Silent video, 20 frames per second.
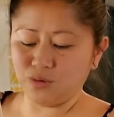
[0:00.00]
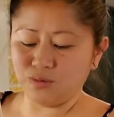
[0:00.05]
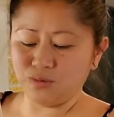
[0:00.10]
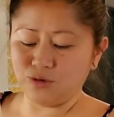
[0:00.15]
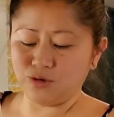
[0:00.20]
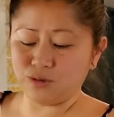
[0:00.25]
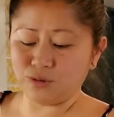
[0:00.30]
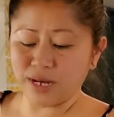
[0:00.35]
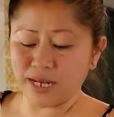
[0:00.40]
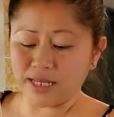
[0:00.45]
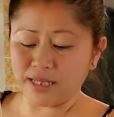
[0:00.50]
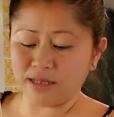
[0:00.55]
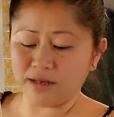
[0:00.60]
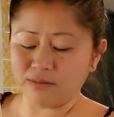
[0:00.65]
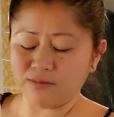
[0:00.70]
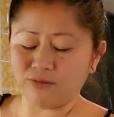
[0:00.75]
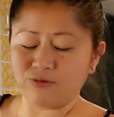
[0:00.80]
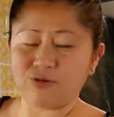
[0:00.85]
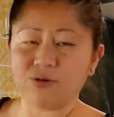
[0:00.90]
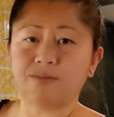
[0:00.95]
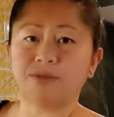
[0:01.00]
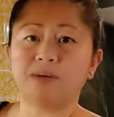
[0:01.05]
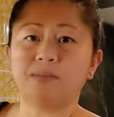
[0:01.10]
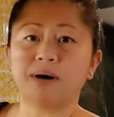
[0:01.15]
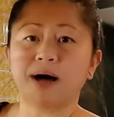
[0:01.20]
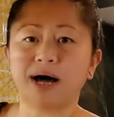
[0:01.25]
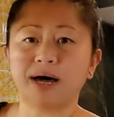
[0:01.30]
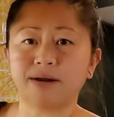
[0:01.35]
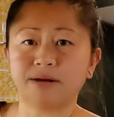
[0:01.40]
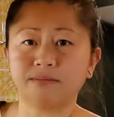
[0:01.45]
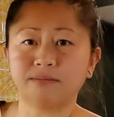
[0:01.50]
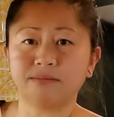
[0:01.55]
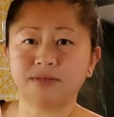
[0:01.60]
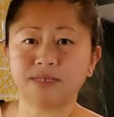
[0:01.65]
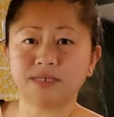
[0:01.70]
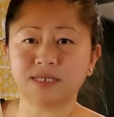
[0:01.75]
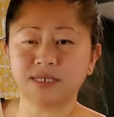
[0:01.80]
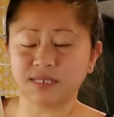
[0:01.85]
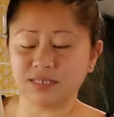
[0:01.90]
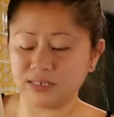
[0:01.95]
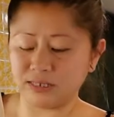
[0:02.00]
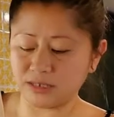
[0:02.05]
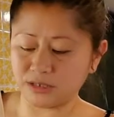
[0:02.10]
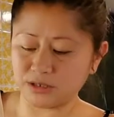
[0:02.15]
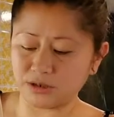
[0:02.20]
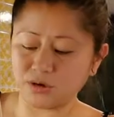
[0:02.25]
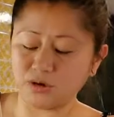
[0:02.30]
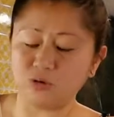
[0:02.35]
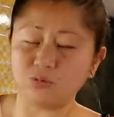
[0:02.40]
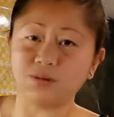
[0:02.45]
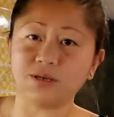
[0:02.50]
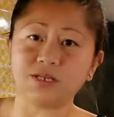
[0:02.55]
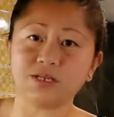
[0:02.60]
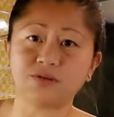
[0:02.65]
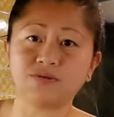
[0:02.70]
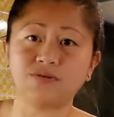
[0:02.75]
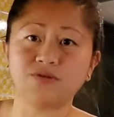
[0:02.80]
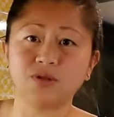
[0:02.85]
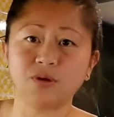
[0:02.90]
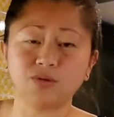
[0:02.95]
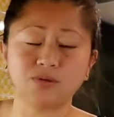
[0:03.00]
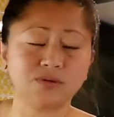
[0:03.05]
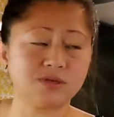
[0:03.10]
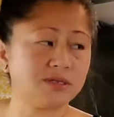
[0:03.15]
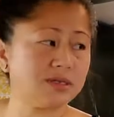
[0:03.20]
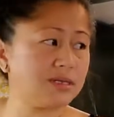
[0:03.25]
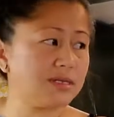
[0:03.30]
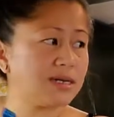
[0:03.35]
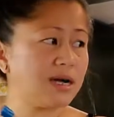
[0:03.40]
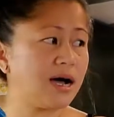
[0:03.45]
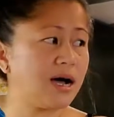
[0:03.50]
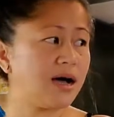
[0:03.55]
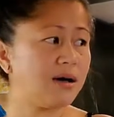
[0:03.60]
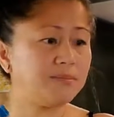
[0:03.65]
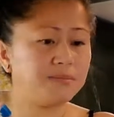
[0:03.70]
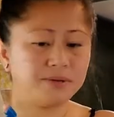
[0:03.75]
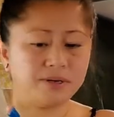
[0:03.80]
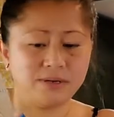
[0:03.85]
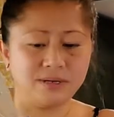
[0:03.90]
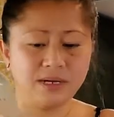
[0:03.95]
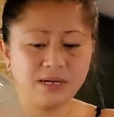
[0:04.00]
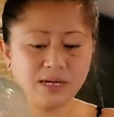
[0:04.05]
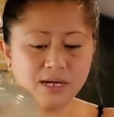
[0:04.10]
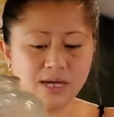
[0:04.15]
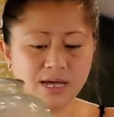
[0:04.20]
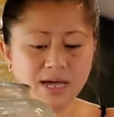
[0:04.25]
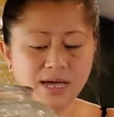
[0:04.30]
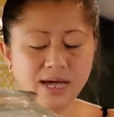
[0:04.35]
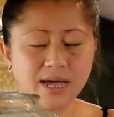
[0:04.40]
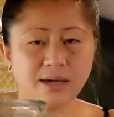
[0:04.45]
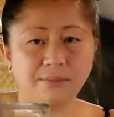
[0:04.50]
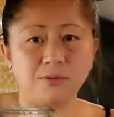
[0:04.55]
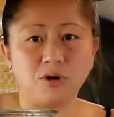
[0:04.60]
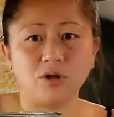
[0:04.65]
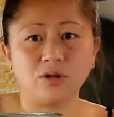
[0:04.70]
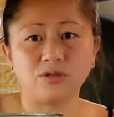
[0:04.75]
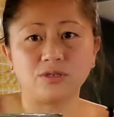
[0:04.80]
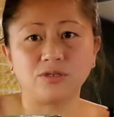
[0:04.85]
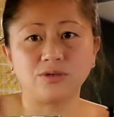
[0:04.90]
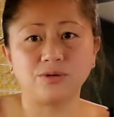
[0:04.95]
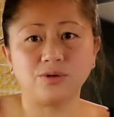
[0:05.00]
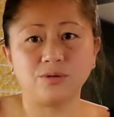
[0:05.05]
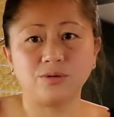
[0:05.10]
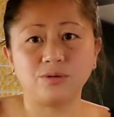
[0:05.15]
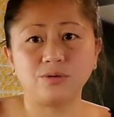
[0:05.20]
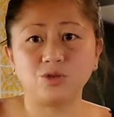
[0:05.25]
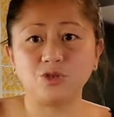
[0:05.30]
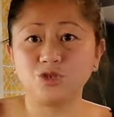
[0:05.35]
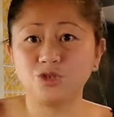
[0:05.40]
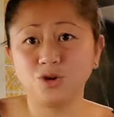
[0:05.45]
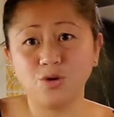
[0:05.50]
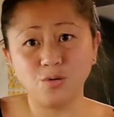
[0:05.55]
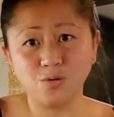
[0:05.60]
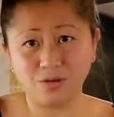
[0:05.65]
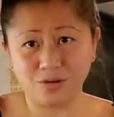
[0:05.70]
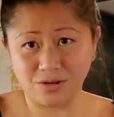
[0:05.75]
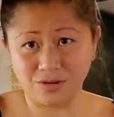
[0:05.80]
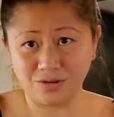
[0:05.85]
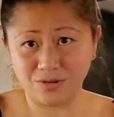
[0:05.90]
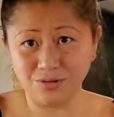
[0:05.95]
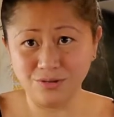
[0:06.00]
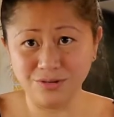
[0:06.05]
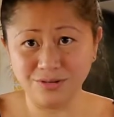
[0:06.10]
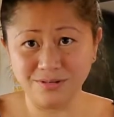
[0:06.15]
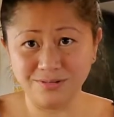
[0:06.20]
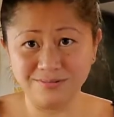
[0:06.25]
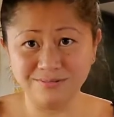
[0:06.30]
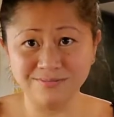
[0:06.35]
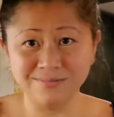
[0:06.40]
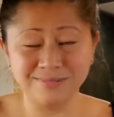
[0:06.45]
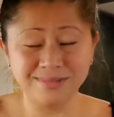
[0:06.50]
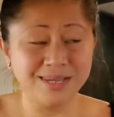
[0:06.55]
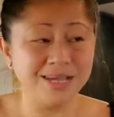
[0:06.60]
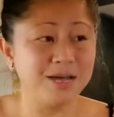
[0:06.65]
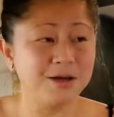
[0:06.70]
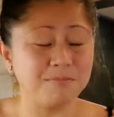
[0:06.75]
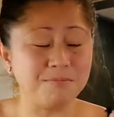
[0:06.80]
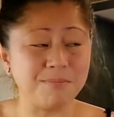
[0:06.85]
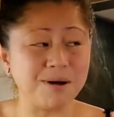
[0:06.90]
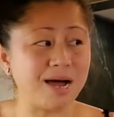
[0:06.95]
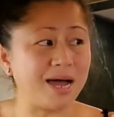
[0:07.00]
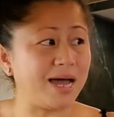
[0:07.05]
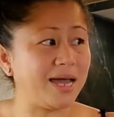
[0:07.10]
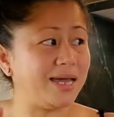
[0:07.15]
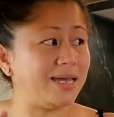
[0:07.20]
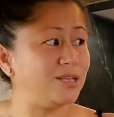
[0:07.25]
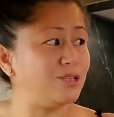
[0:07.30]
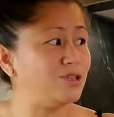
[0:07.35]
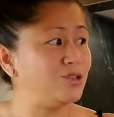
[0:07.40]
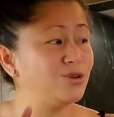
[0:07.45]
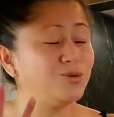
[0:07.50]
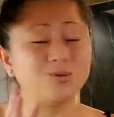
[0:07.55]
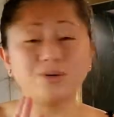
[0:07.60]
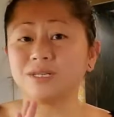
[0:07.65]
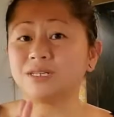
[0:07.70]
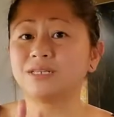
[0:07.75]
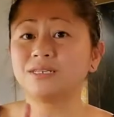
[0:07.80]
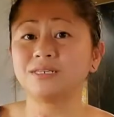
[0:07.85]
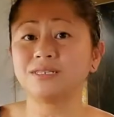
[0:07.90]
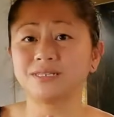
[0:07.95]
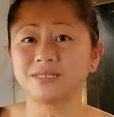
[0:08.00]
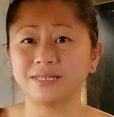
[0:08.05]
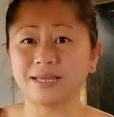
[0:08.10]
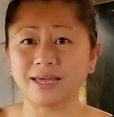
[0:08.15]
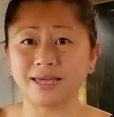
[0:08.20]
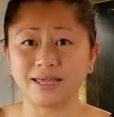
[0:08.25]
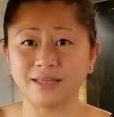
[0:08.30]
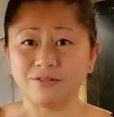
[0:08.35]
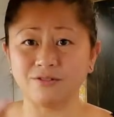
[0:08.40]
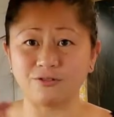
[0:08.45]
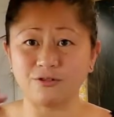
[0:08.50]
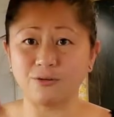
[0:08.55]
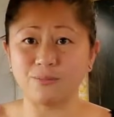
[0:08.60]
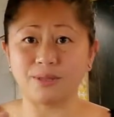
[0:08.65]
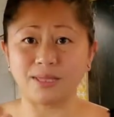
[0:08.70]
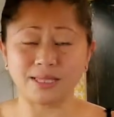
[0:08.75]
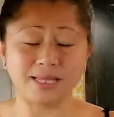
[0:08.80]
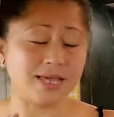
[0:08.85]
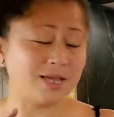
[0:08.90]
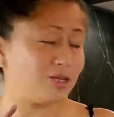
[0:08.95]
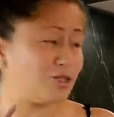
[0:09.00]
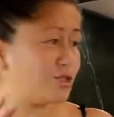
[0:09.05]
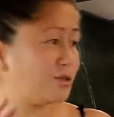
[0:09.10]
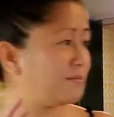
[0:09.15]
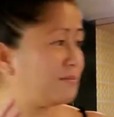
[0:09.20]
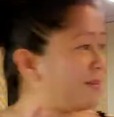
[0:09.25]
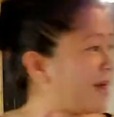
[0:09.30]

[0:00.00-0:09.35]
drain them from the bottom since the Scobies float to the top. I'm also going to show you my newest second fermentation